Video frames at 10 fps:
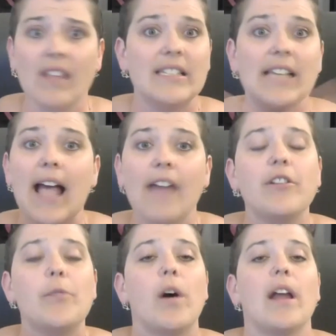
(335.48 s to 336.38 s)
to
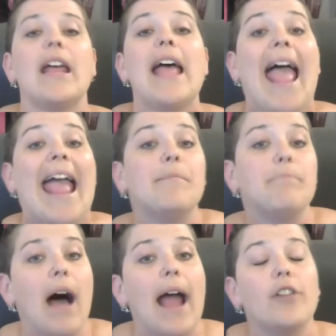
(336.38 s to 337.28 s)
everyone a
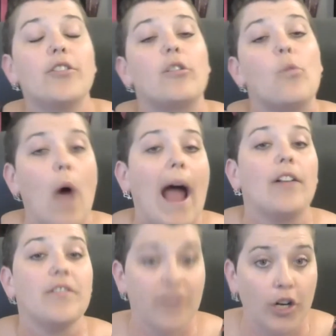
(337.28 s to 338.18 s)
mild or
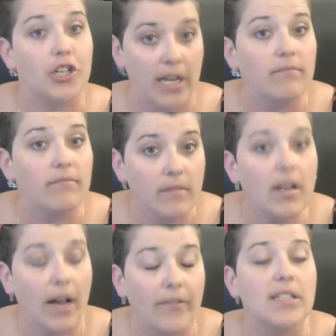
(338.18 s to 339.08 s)
wild version
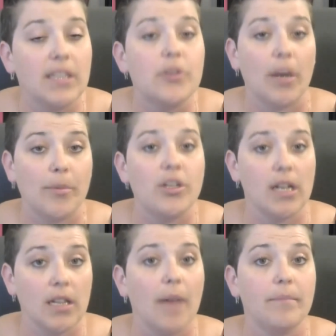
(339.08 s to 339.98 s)
of a subscription
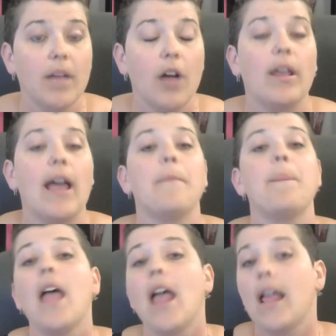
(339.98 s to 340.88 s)
club. Okay.
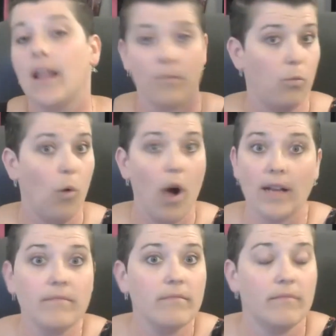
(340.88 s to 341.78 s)

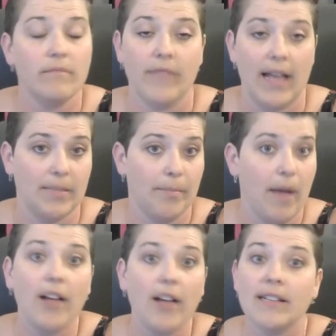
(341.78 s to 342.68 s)
One that's
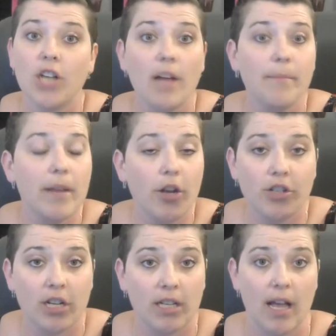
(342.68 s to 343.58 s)
mild is called my
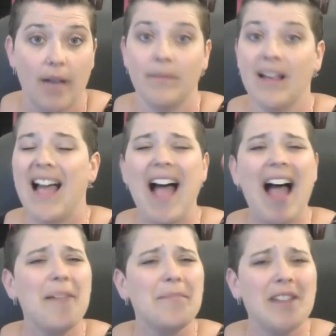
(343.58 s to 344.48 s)
Club.
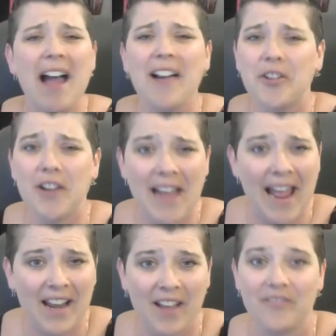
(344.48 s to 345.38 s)
I'm not
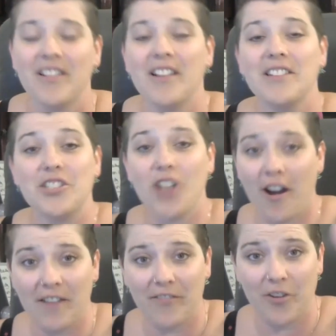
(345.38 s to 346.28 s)
creative.
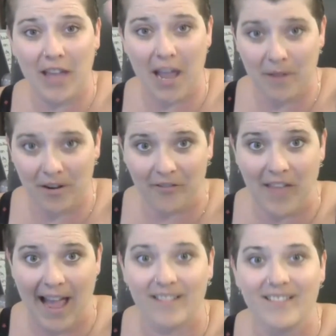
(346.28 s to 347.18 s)
Sorry if you came here for that.